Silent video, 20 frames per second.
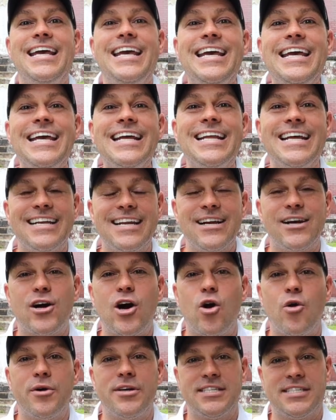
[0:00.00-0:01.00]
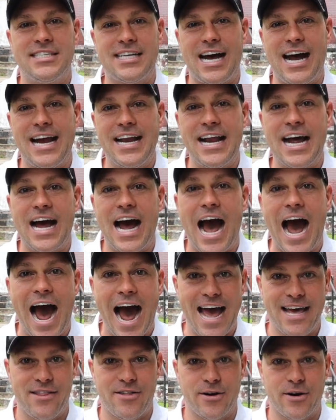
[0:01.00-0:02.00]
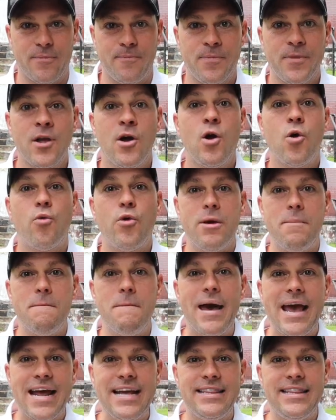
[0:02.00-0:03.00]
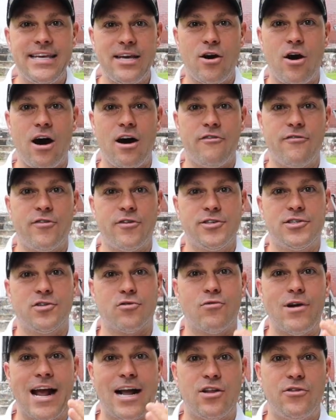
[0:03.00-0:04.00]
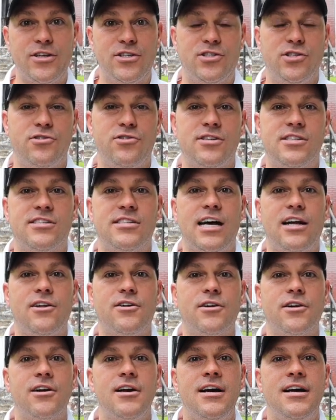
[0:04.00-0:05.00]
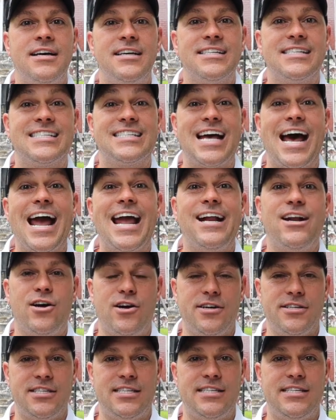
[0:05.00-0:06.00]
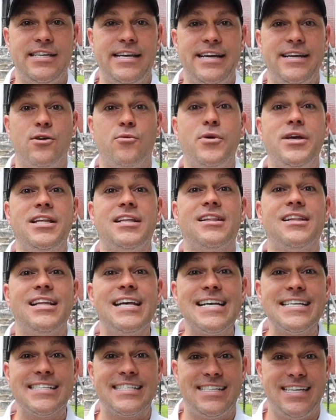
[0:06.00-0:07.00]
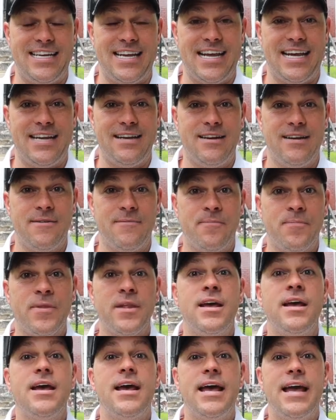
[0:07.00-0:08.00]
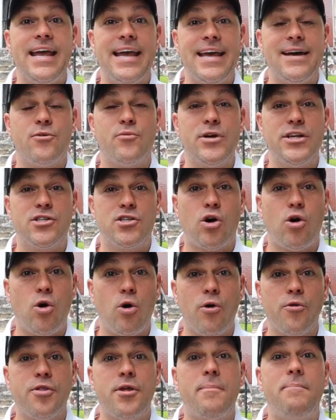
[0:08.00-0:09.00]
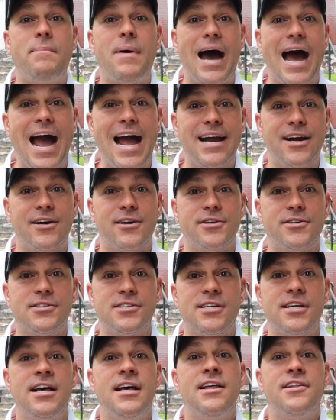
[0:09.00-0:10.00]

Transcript: he didn't go inside either. We made the offer directly to the seller, sight unseen. We listed it and we told the buyers